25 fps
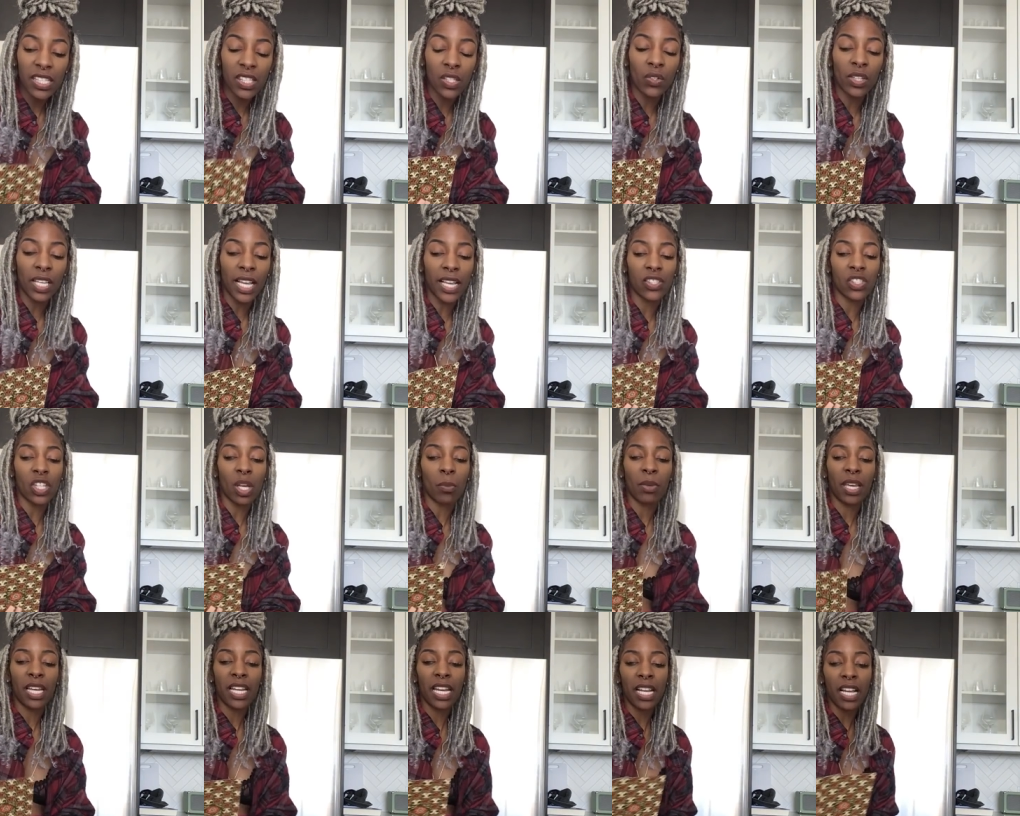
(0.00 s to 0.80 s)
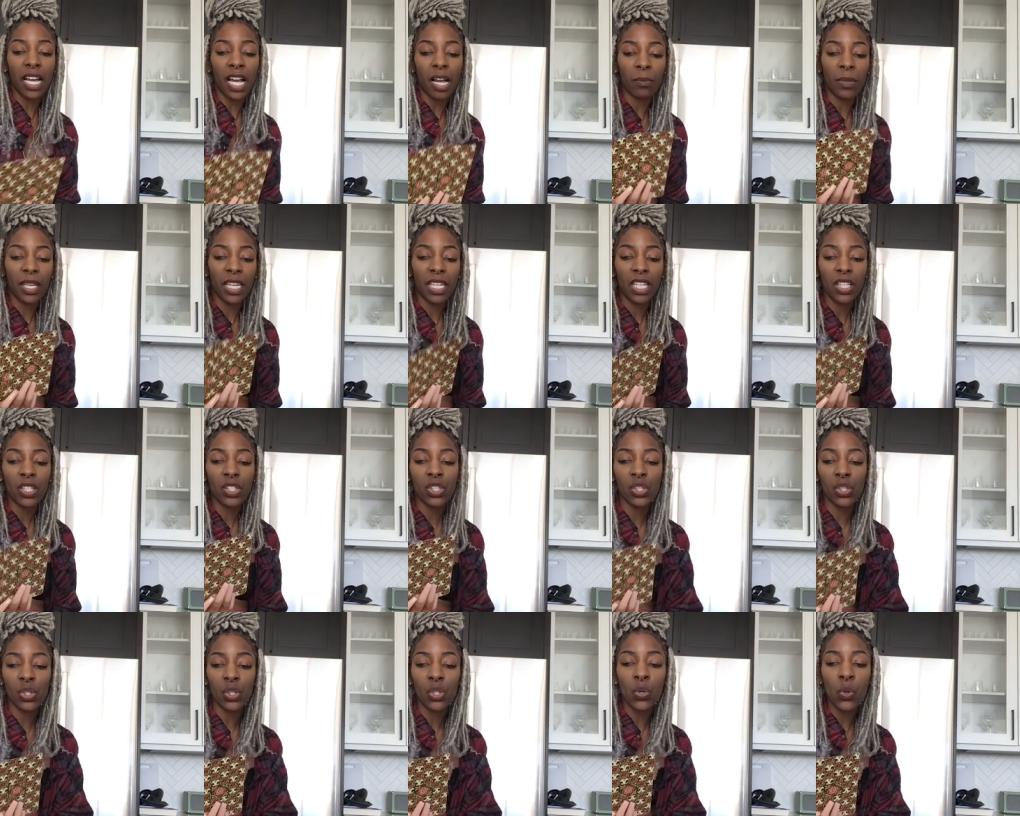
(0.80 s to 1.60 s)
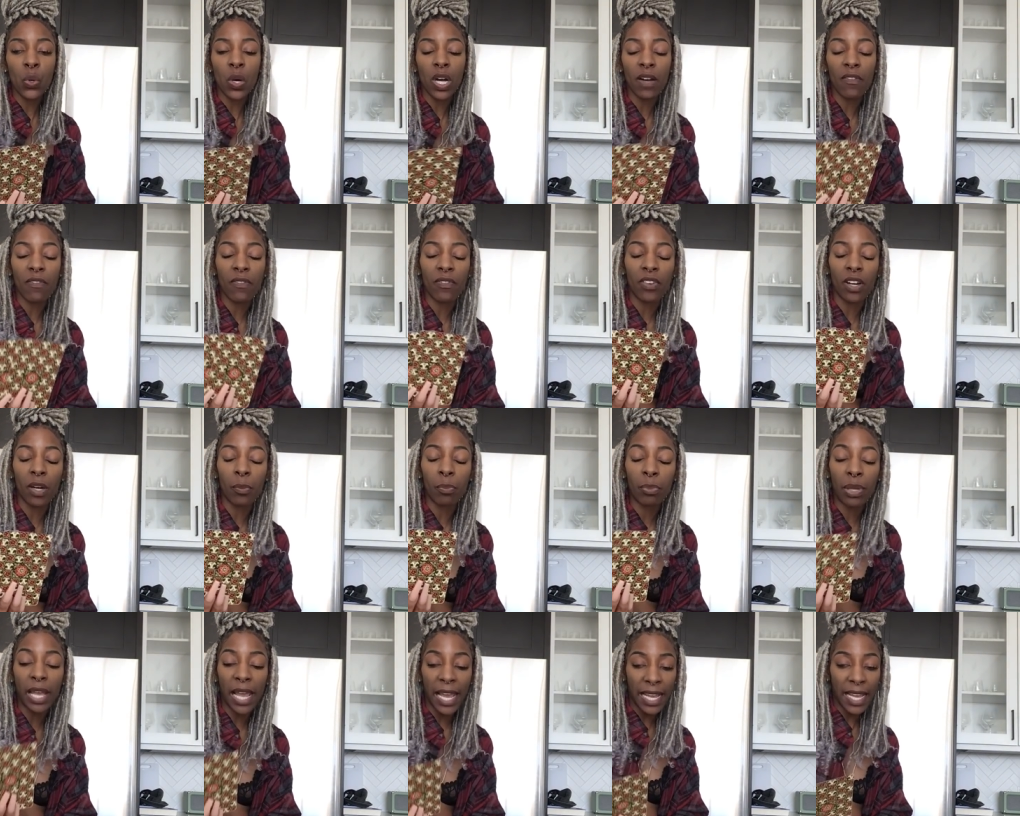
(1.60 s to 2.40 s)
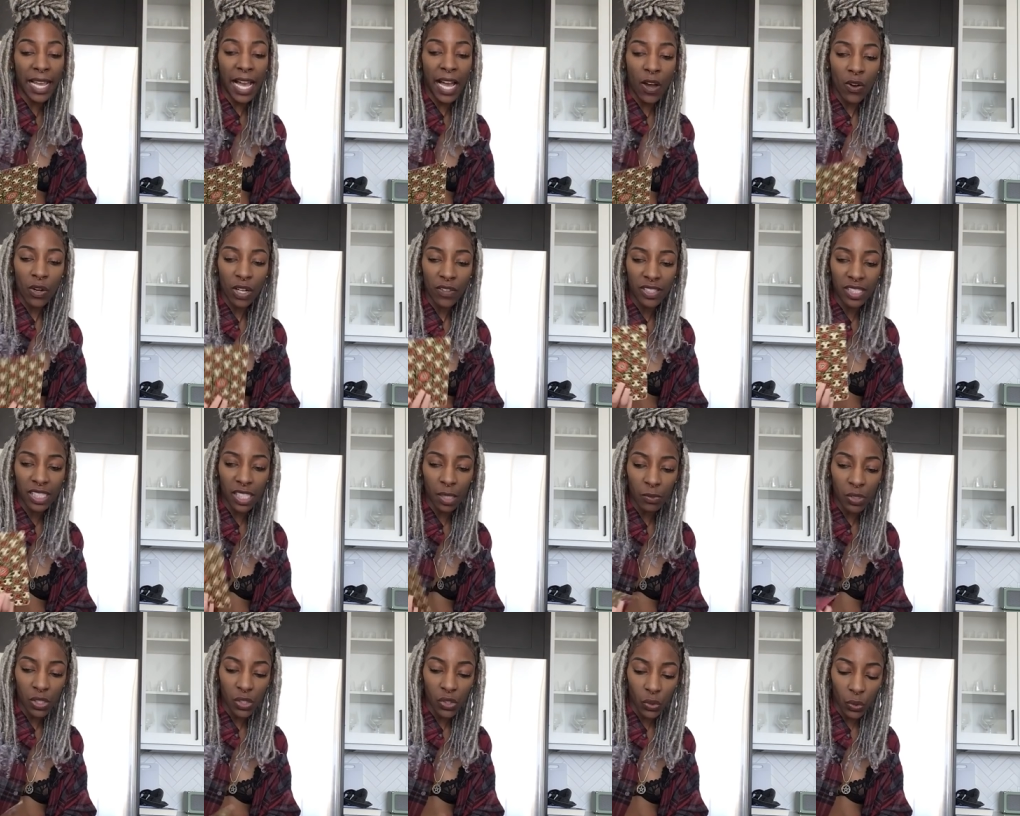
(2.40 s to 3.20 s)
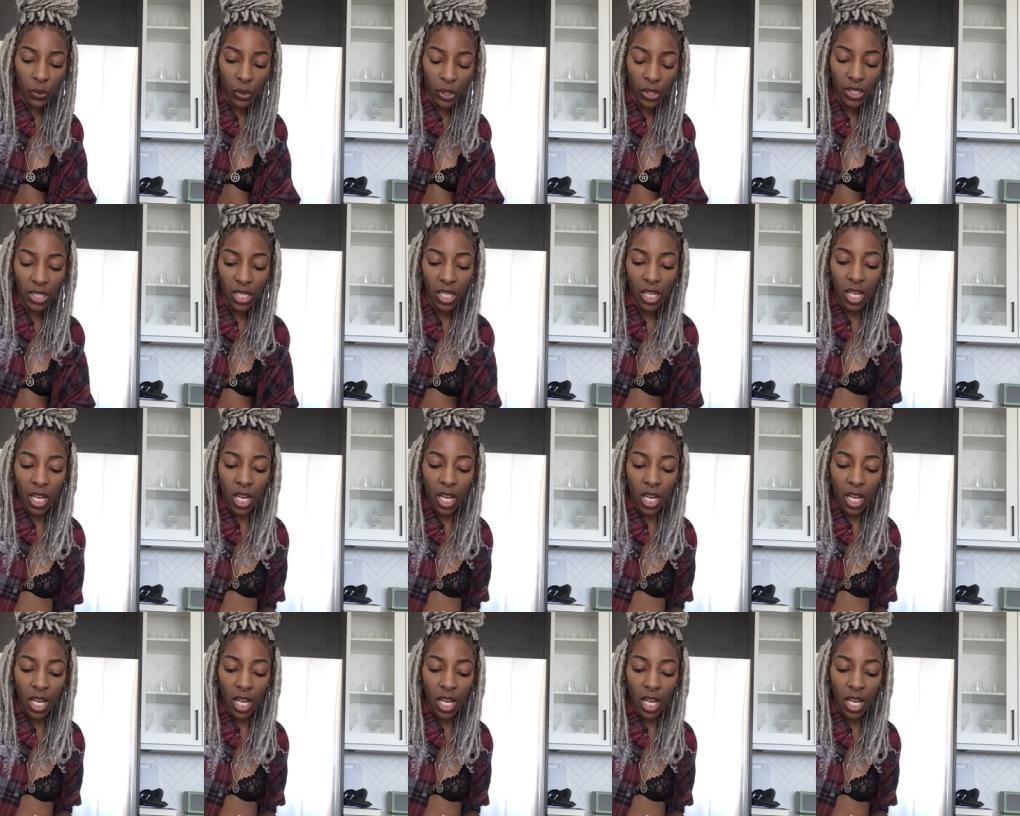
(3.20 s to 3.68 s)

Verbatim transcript: Okay, so I'm getting I'm getting two of a payout of some sort